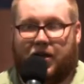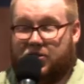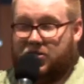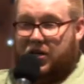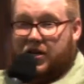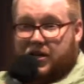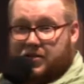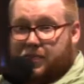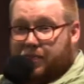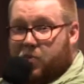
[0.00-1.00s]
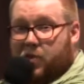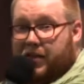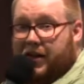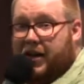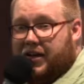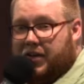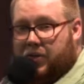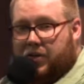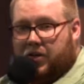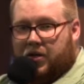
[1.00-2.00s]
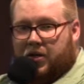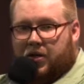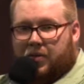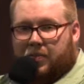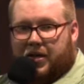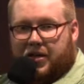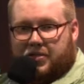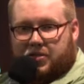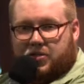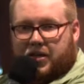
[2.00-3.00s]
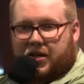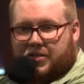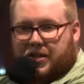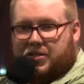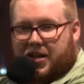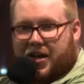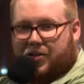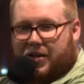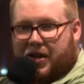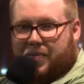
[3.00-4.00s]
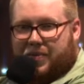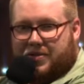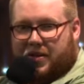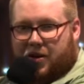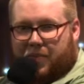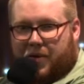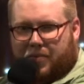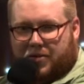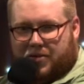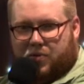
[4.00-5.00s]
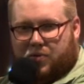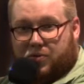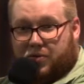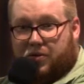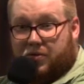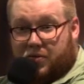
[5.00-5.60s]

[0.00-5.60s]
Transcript: and she does more than I do because she is a child therapist in our public schools.